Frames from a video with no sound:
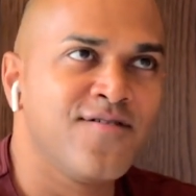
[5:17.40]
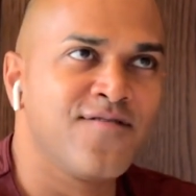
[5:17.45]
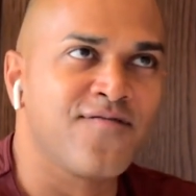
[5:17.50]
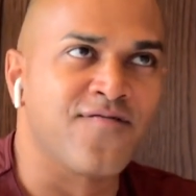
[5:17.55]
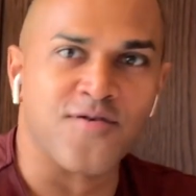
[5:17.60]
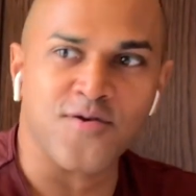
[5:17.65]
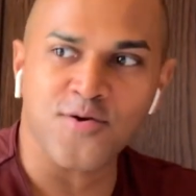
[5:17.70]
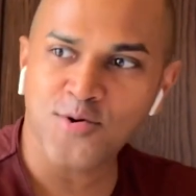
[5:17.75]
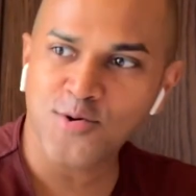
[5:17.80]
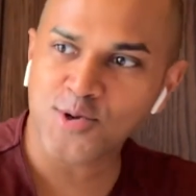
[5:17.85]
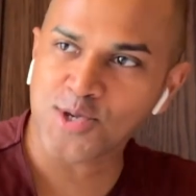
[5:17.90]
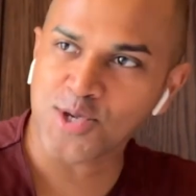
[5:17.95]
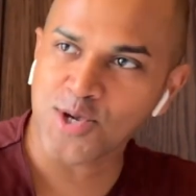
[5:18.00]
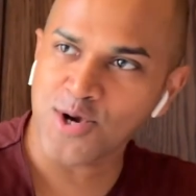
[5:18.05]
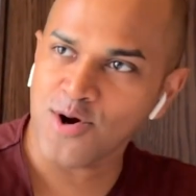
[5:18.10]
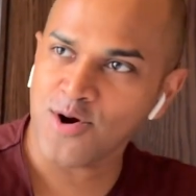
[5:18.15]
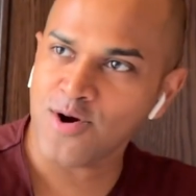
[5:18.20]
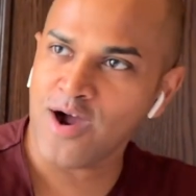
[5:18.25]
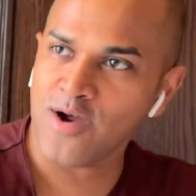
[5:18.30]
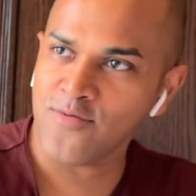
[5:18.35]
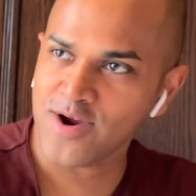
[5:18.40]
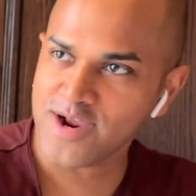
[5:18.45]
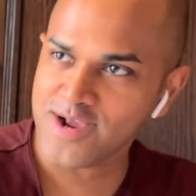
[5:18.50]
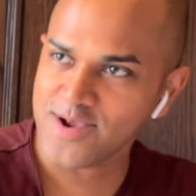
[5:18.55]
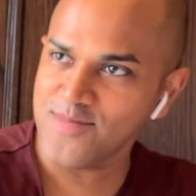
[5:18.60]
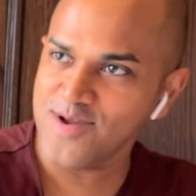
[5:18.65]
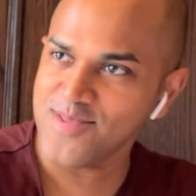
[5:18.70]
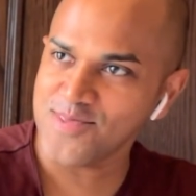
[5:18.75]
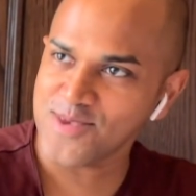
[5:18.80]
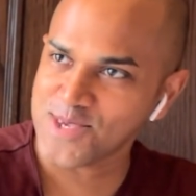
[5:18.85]
For you, sir, I
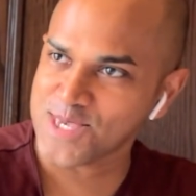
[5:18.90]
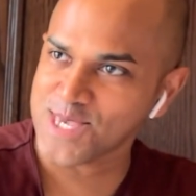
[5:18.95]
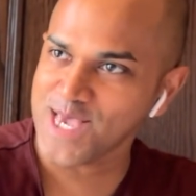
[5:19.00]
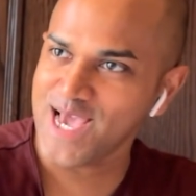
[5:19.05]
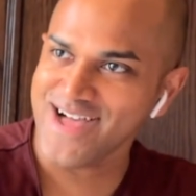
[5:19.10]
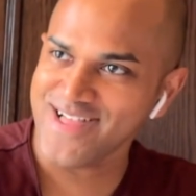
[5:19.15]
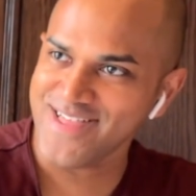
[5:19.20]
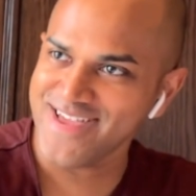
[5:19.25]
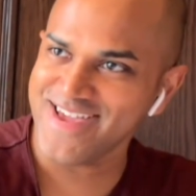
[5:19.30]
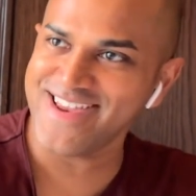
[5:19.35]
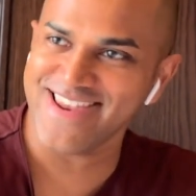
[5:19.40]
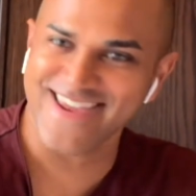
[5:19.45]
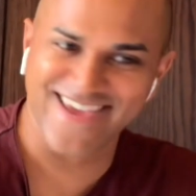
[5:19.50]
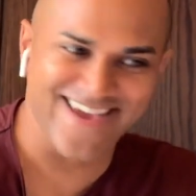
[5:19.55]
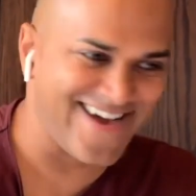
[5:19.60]
recommend the salad.